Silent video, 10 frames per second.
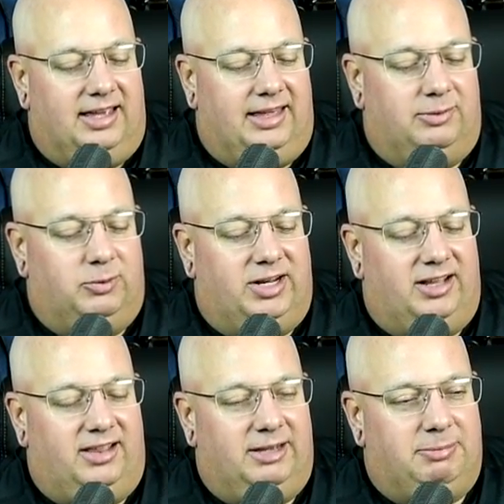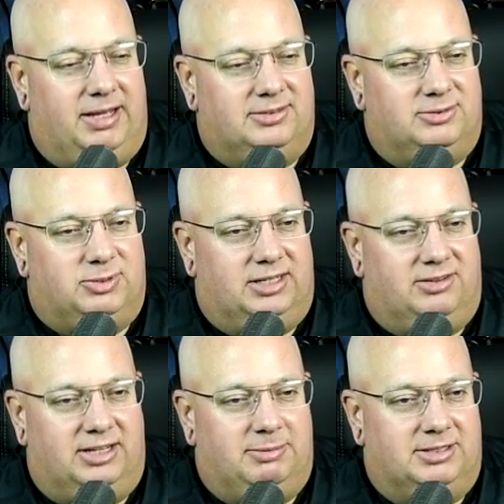And what I like best when I
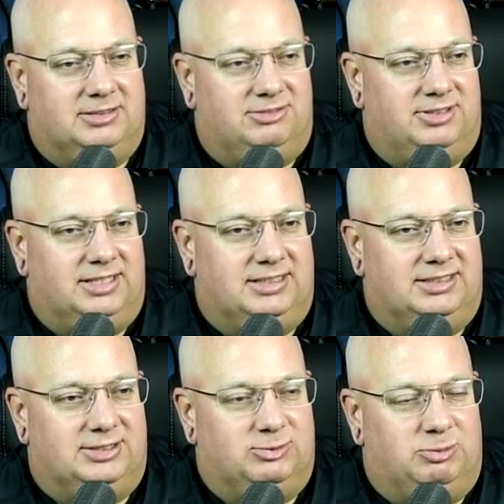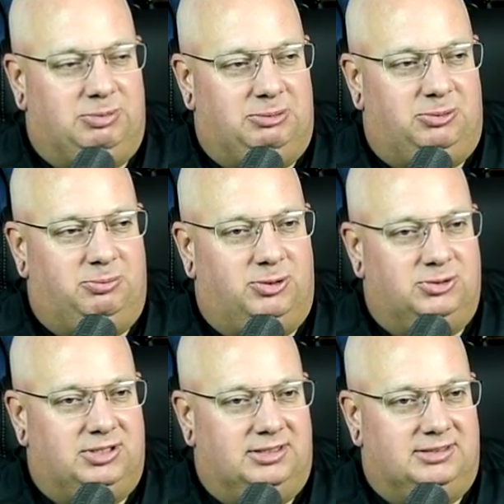talk about stuff like this is when people
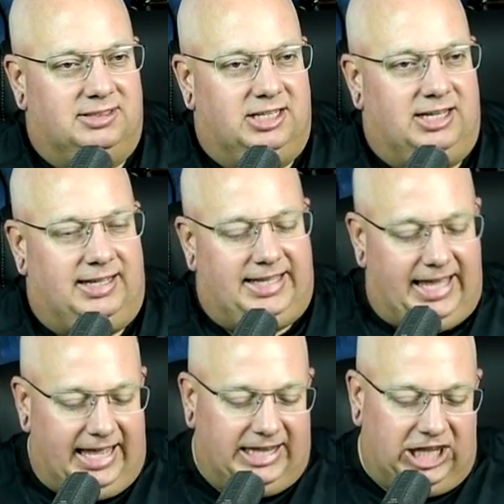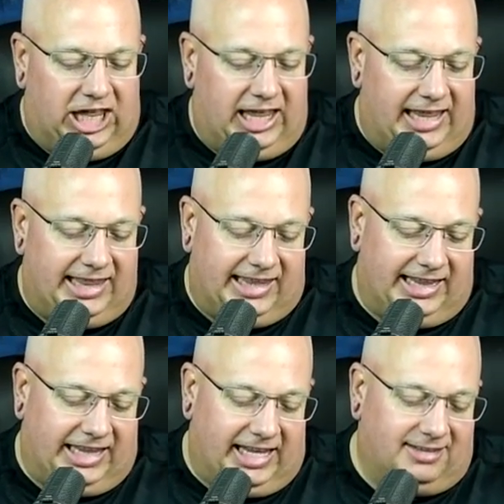protest in the comments. Yeah, it does.
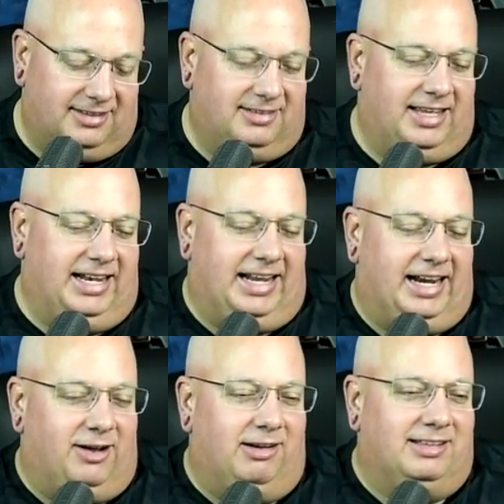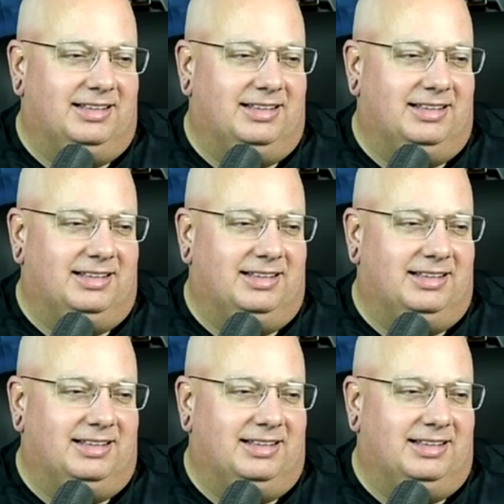It does. And I go,